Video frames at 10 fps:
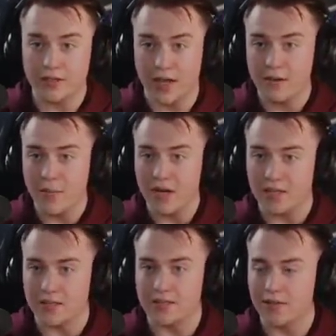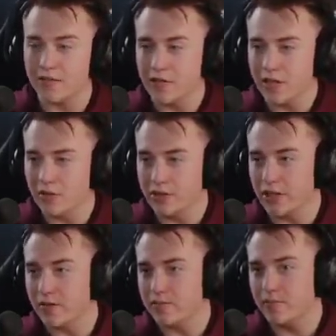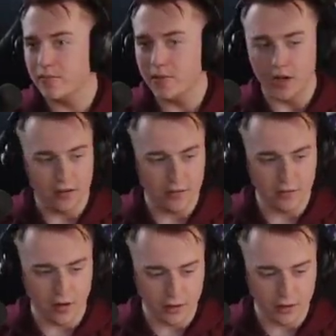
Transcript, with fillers: Ten minutes until the video is up on on